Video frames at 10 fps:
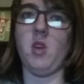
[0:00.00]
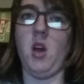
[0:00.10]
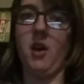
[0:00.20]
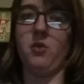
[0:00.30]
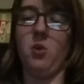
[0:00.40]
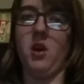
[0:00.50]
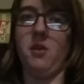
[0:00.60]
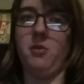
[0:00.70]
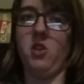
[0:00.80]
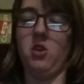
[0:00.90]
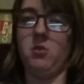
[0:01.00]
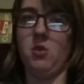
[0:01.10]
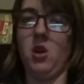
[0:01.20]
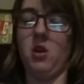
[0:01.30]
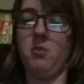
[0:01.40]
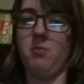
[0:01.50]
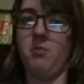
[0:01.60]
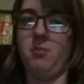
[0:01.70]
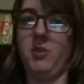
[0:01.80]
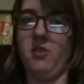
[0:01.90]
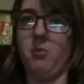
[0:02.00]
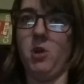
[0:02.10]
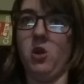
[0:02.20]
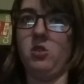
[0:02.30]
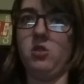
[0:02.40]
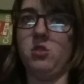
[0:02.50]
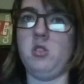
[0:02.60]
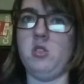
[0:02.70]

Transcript: have quite a few different blogs.